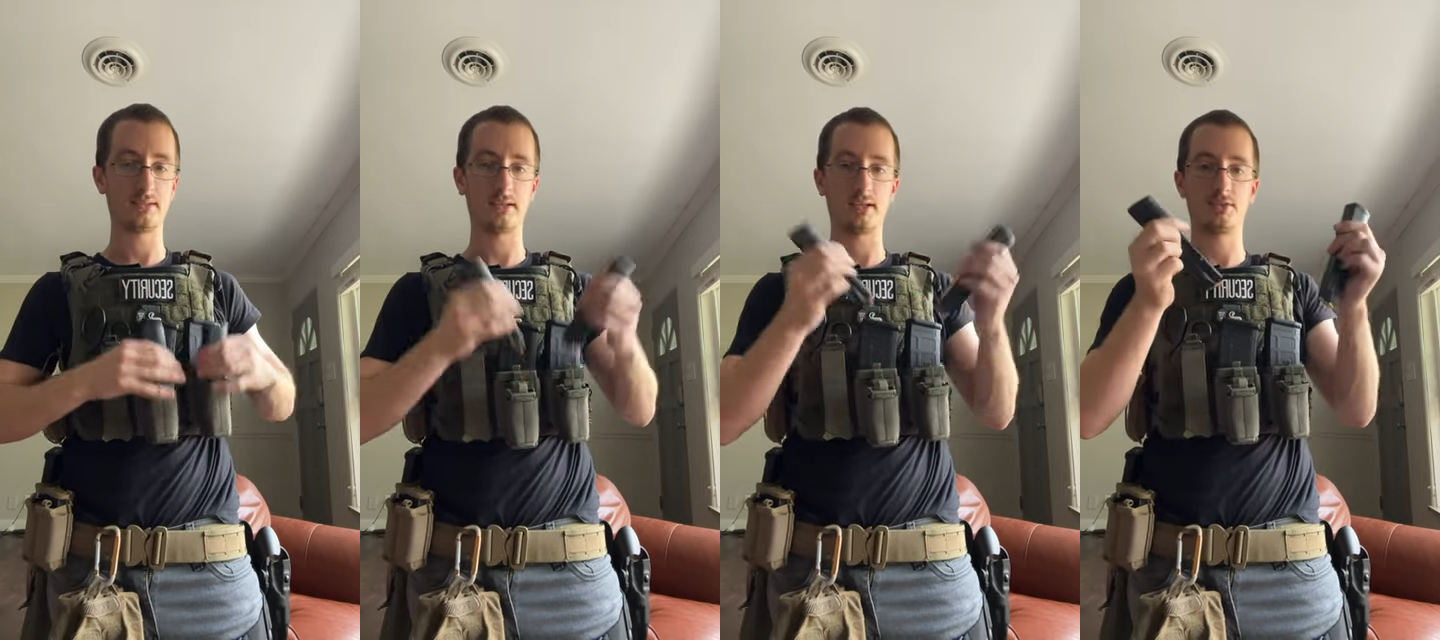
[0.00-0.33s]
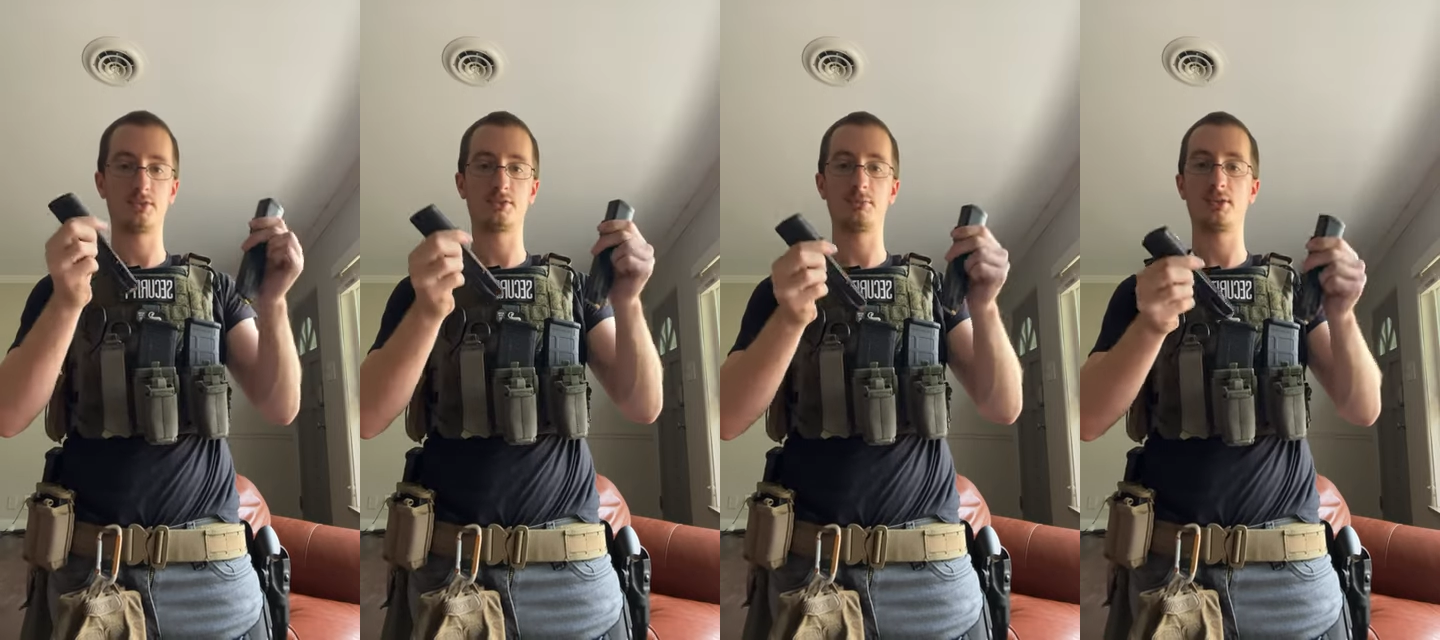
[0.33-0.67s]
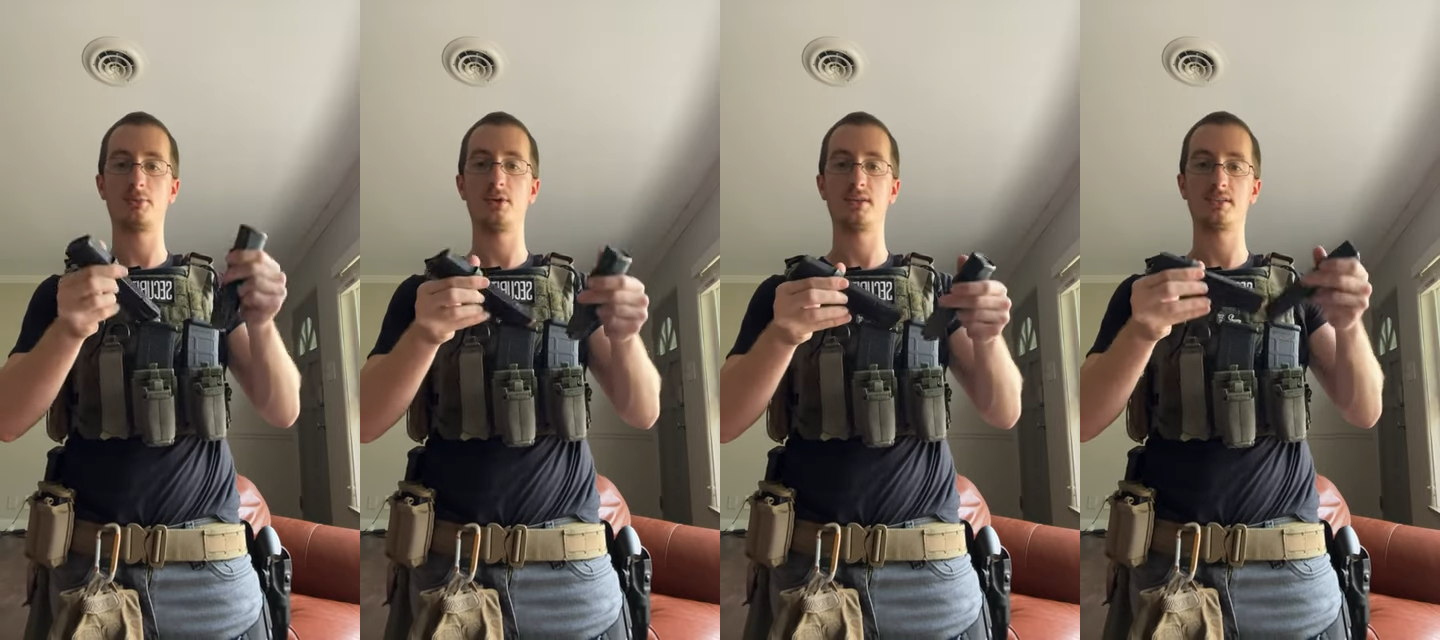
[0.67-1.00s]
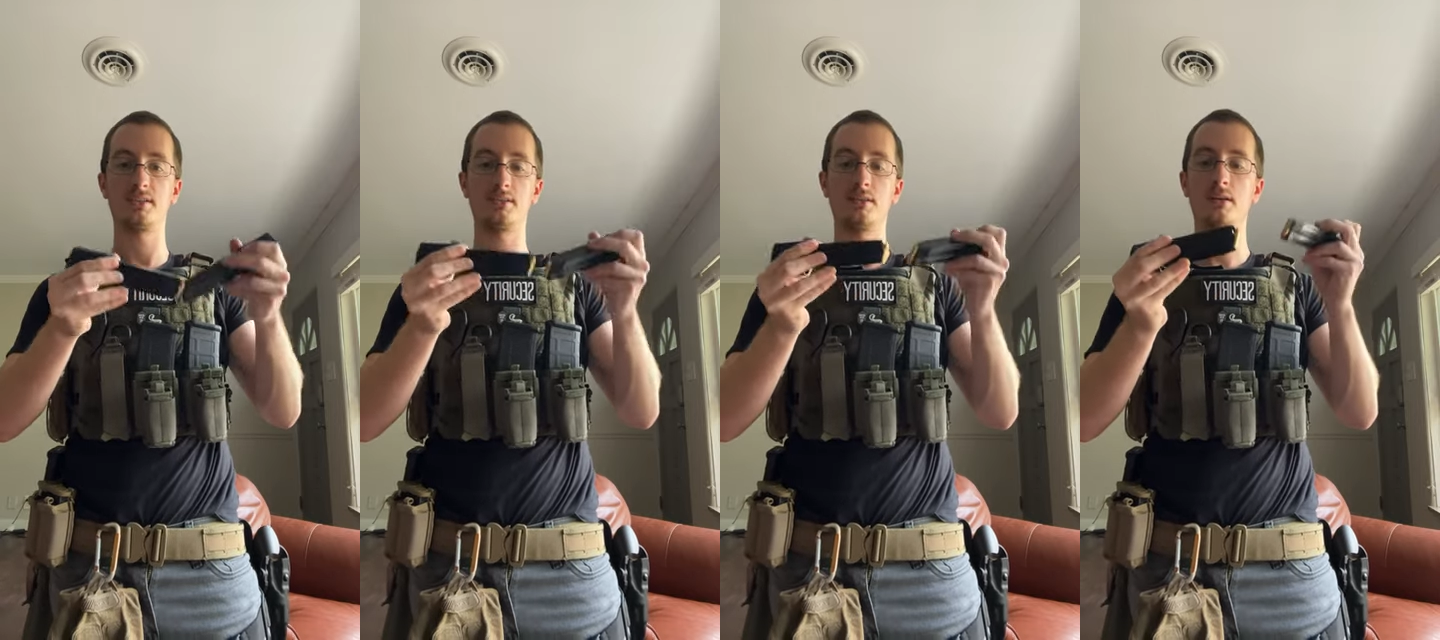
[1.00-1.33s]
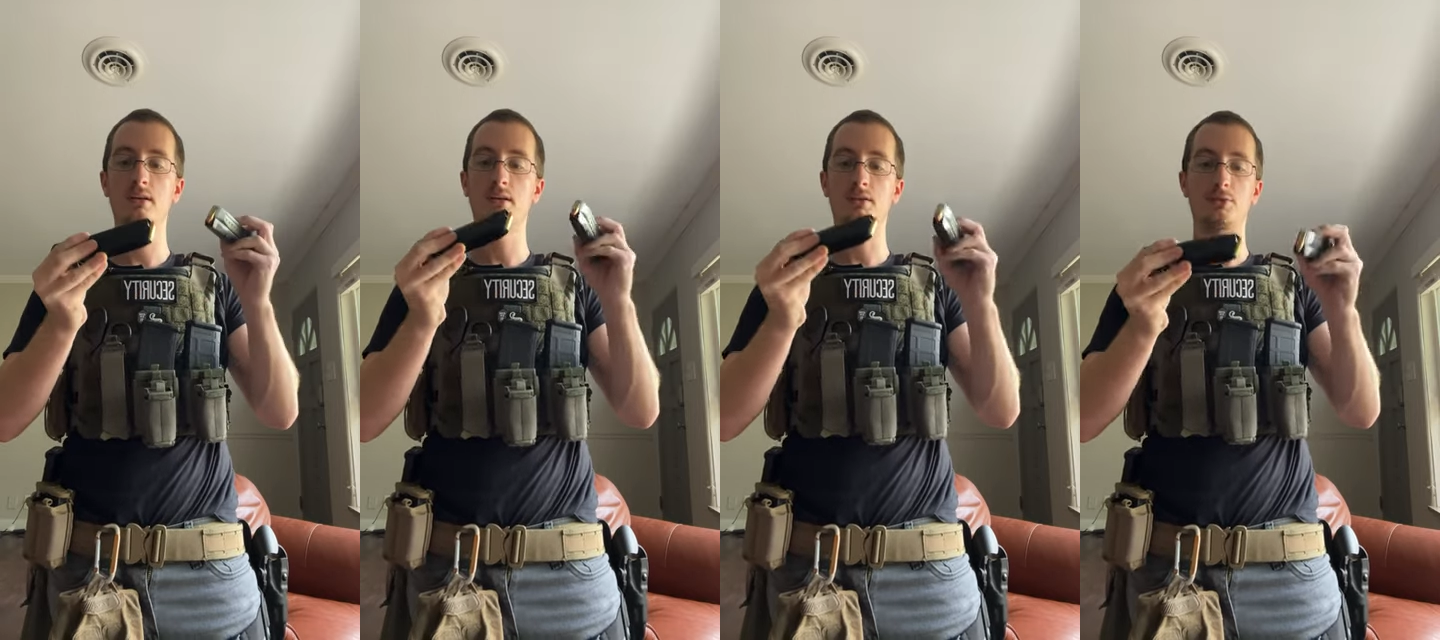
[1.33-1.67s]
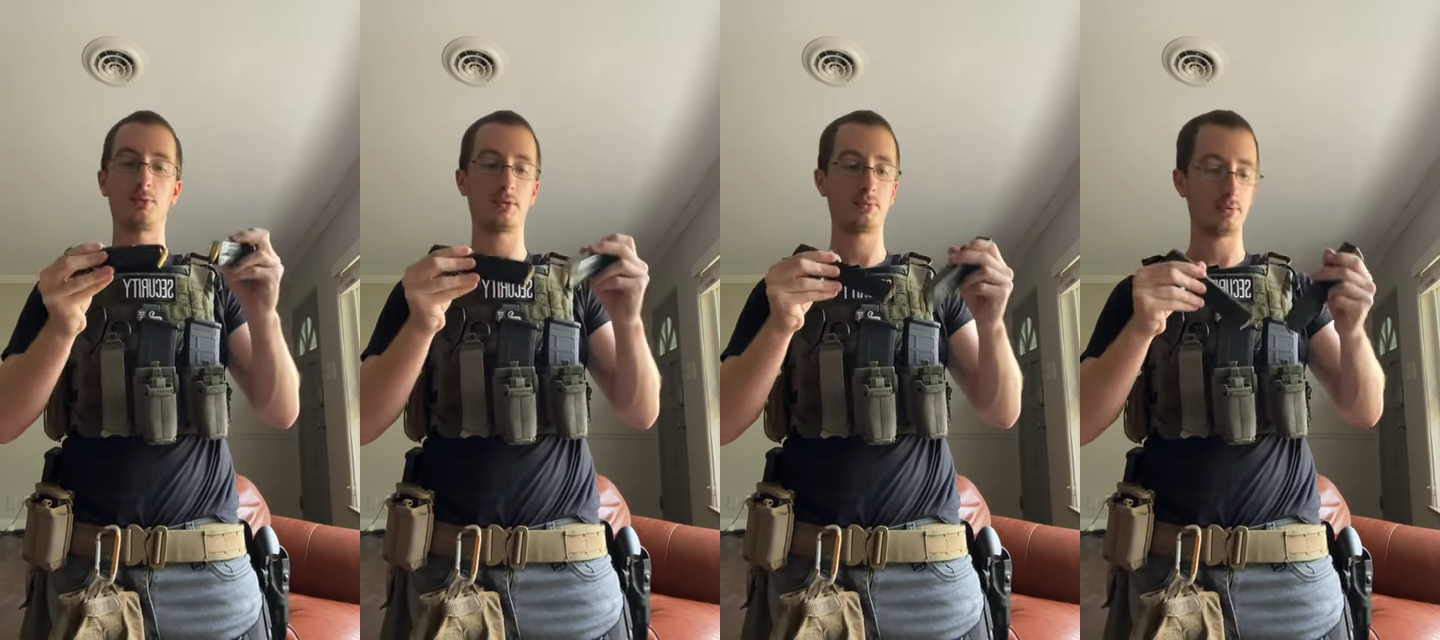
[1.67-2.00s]
I got two Smith & Wesson
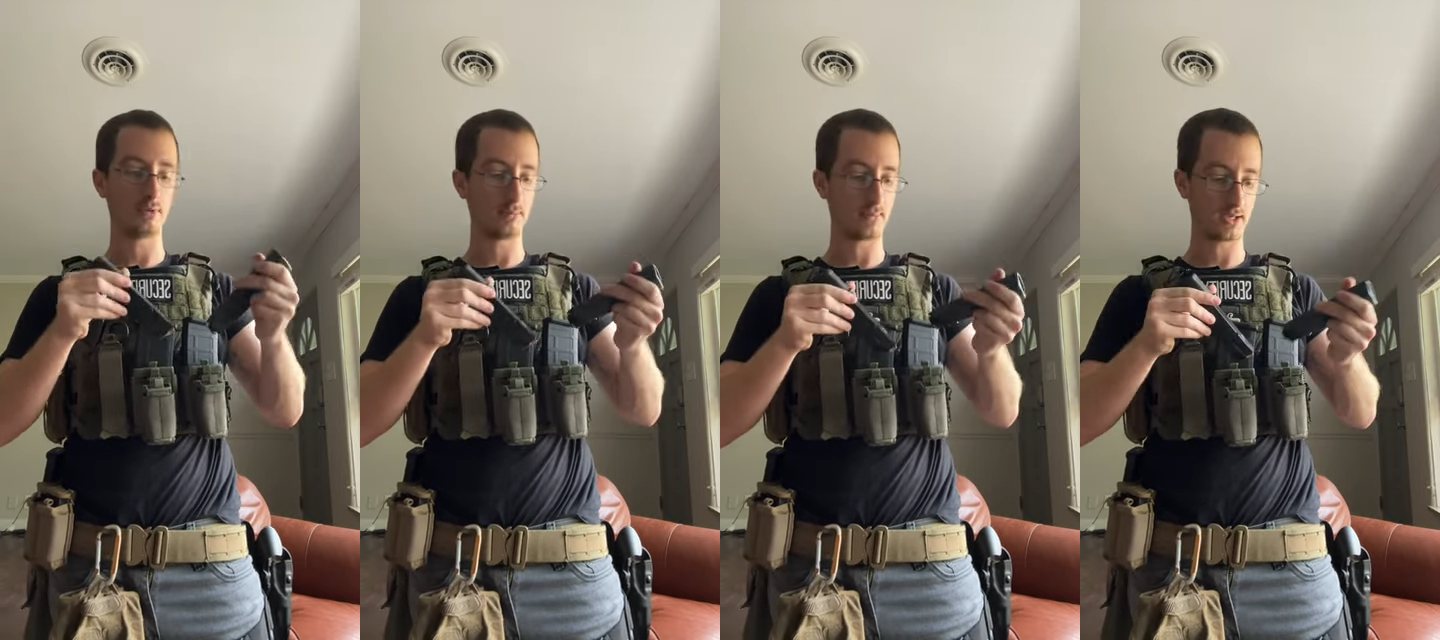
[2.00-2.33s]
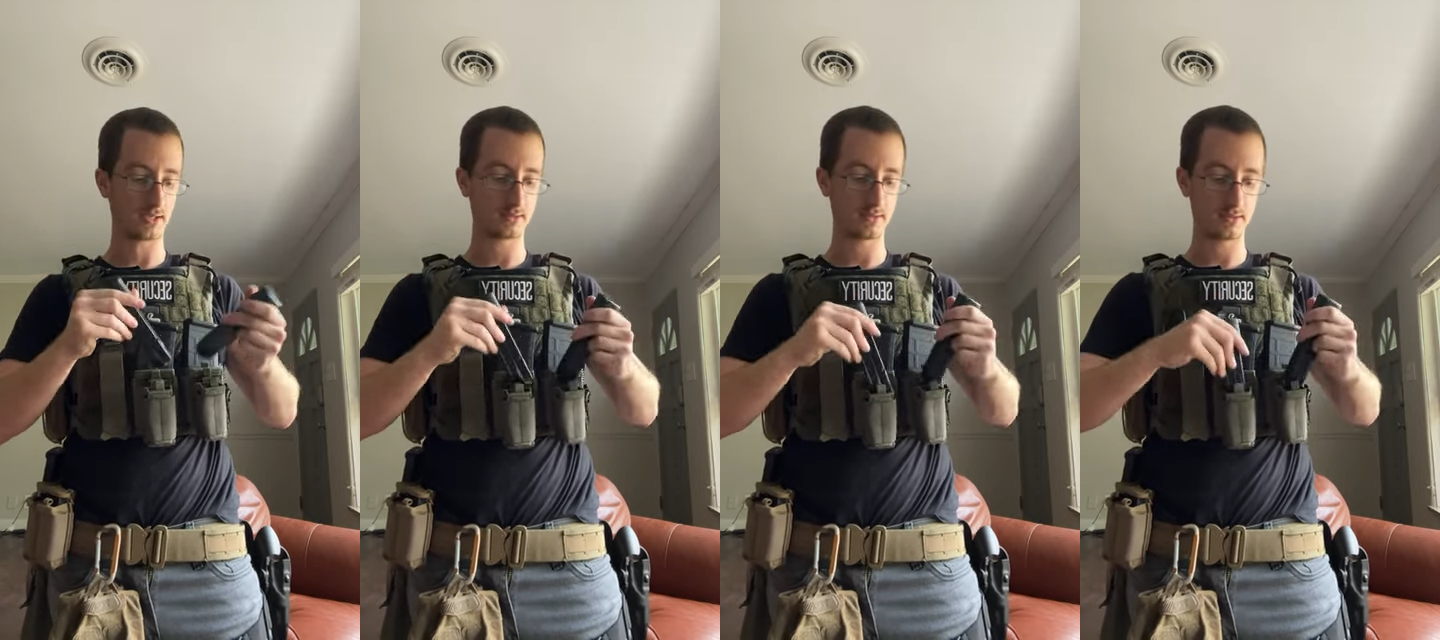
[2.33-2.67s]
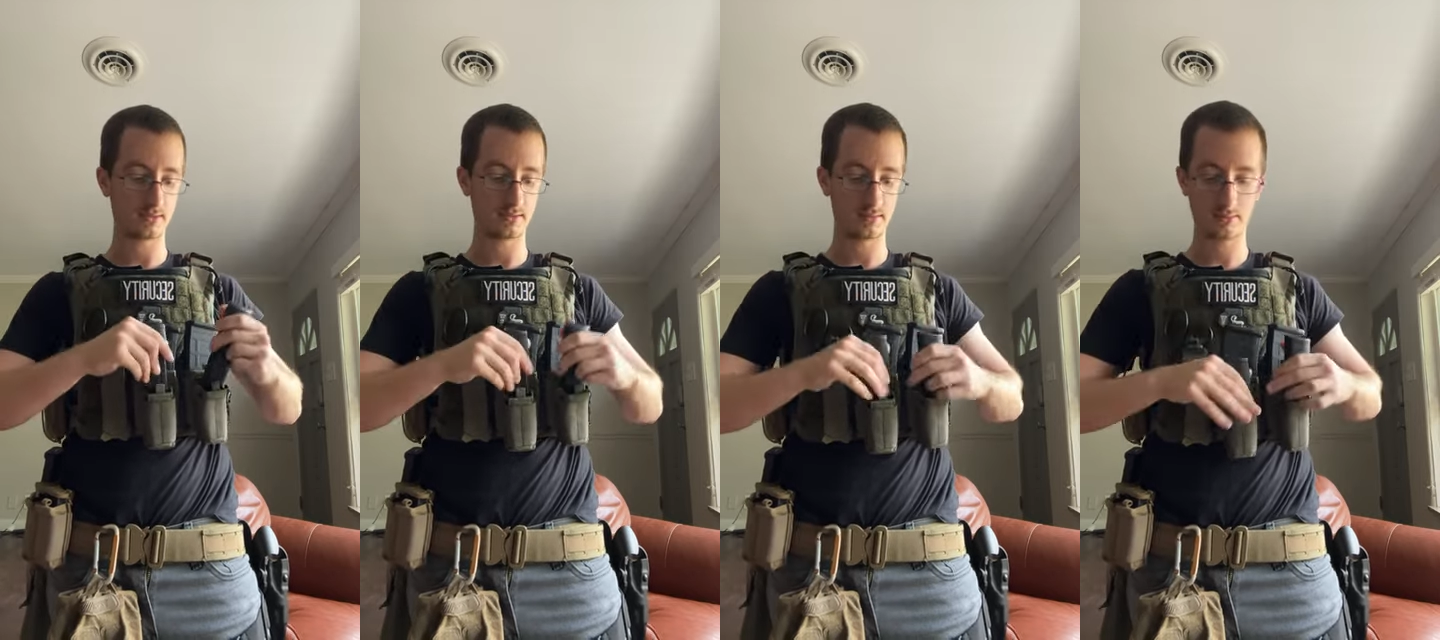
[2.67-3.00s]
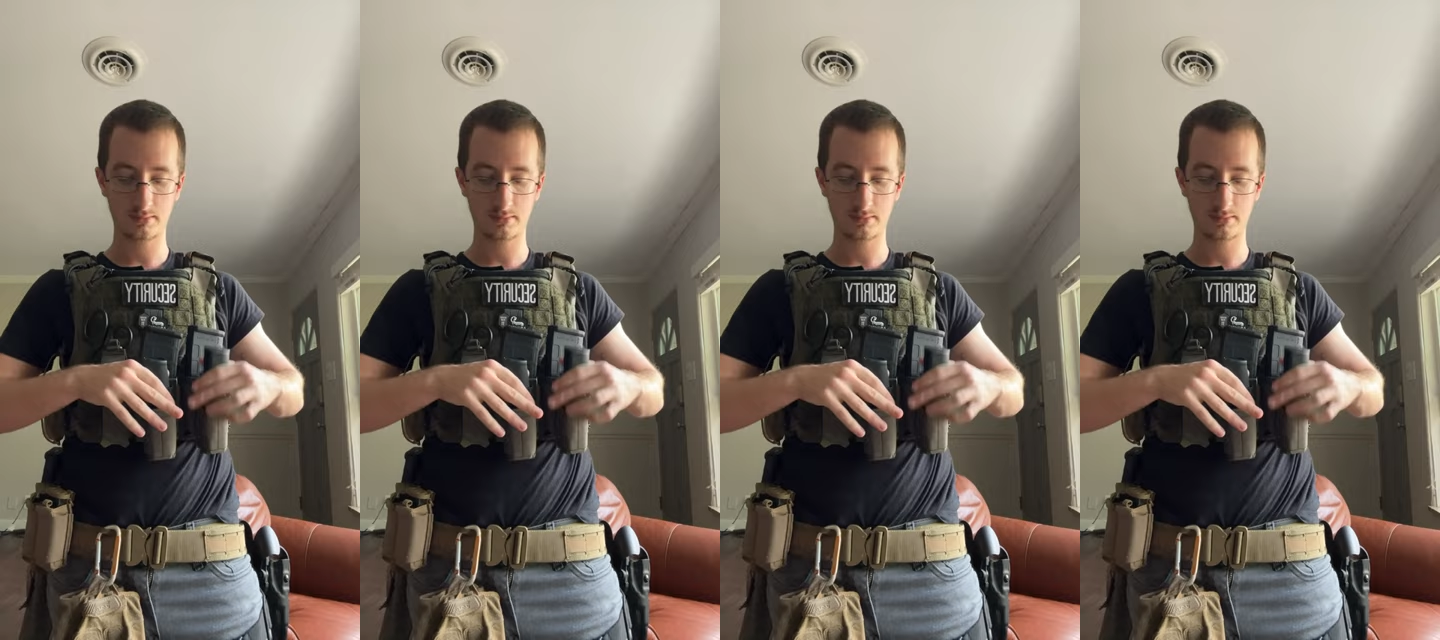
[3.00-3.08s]
23 round magazines.